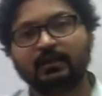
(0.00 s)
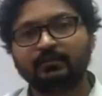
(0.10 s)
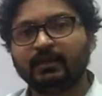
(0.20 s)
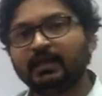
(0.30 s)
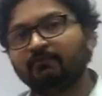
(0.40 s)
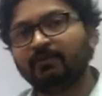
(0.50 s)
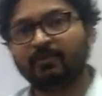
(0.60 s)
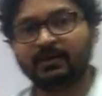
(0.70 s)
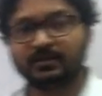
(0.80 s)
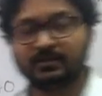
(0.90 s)
They gave
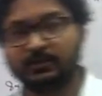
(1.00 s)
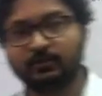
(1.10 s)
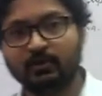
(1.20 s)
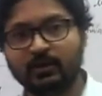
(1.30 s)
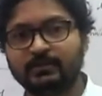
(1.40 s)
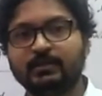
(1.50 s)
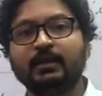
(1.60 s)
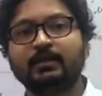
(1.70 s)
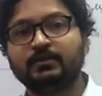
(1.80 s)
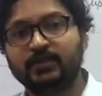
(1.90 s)
vapor density to us
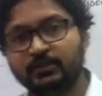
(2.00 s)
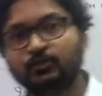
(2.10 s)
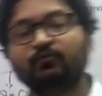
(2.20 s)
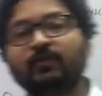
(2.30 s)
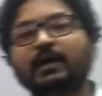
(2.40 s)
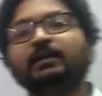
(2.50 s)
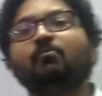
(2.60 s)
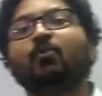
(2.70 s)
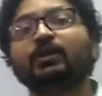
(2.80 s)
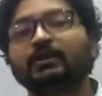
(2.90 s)
just to
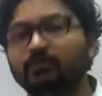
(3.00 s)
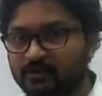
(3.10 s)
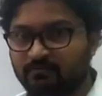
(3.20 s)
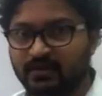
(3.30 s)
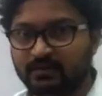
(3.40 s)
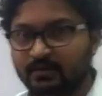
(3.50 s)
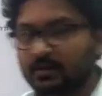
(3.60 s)
find molecular weight.